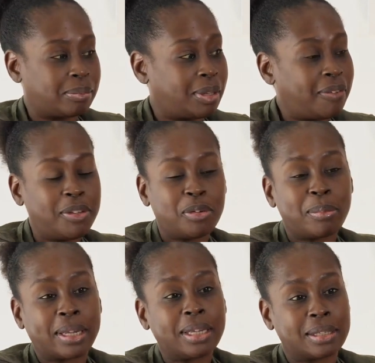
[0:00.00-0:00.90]
Living to
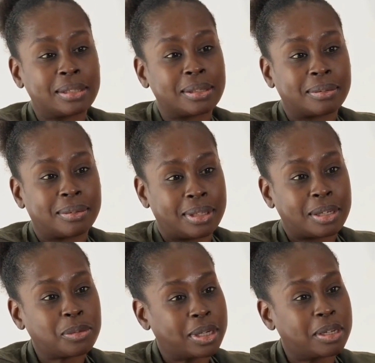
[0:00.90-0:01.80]
my kids.
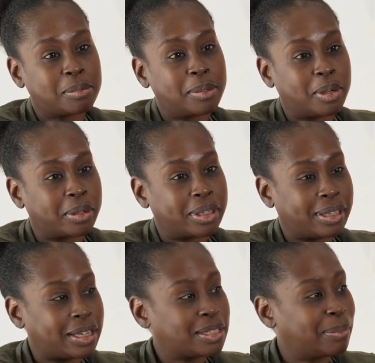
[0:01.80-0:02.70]
That's what keeps me going.
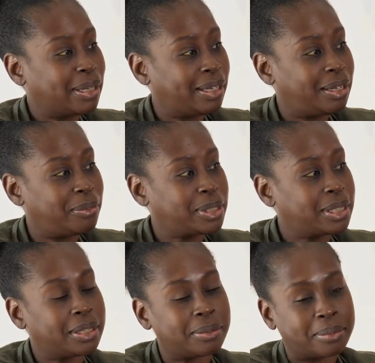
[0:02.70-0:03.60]
That's my daily
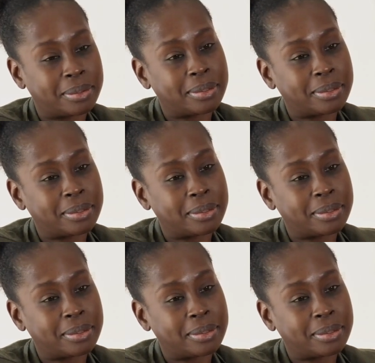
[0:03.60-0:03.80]
routine.